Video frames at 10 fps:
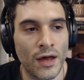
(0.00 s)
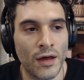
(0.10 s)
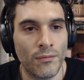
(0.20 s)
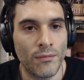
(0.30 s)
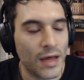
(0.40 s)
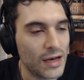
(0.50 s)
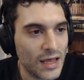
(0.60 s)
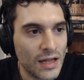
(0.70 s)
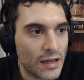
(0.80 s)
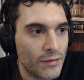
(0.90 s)
Um, and
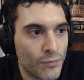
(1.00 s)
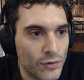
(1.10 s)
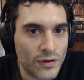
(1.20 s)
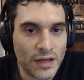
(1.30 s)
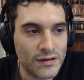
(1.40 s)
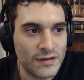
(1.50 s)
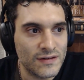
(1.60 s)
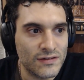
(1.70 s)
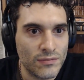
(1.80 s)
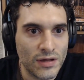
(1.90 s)
again, Mus- this
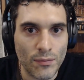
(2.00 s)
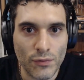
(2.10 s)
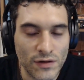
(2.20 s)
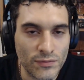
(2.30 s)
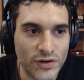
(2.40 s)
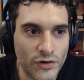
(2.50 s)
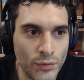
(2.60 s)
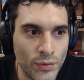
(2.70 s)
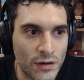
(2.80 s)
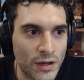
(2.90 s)
is something that Muslims
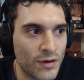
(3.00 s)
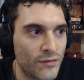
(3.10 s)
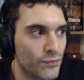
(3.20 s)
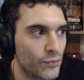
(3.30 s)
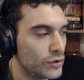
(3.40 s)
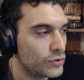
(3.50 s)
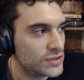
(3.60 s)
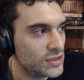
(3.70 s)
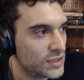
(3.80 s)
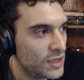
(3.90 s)
agree with. Like if when you
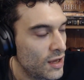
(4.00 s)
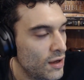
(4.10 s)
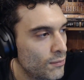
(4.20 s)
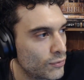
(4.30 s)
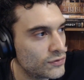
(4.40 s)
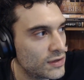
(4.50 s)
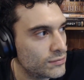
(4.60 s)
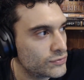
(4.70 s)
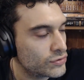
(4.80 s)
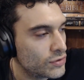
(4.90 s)
see
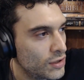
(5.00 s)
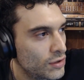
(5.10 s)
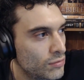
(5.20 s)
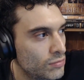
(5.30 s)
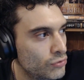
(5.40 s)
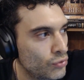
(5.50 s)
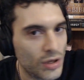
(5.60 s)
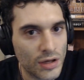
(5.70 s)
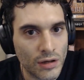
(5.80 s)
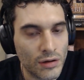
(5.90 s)
Muslims
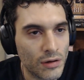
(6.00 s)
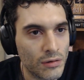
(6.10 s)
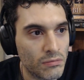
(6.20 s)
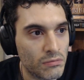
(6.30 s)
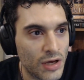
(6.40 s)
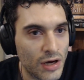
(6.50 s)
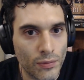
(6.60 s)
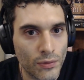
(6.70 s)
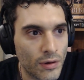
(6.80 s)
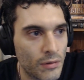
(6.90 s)
doing
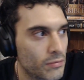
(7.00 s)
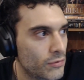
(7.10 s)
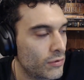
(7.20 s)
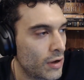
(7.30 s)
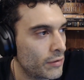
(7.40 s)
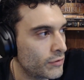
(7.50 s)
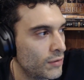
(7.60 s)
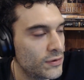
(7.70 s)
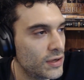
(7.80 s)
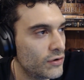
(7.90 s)
terrible,
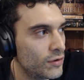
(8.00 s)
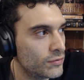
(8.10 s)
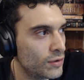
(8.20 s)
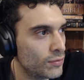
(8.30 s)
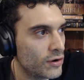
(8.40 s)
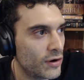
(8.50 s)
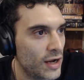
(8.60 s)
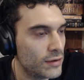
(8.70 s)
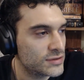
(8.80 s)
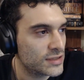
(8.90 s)
committing cr- terrible
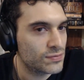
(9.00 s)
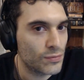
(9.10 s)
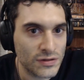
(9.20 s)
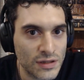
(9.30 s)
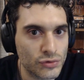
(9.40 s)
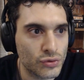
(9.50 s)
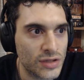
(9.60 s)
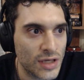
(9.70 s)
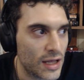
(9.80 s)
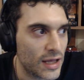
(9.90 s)
crimes, it's Muslims who
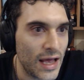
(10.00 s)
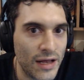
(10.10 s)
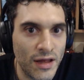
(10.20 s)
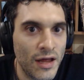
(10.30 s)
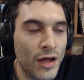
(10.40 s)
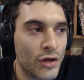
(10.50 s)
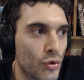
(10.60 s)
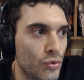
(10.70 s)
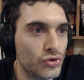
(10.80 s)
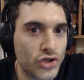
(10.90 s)
say like, "Hey,
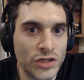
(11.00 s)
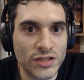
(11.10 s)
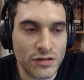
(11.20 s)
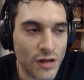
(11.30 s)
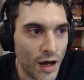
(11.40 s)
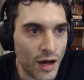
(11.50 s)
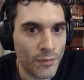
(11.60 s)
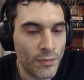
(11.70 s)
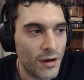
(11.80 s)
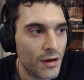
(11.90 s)
don't judge
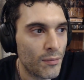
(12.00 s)
Islam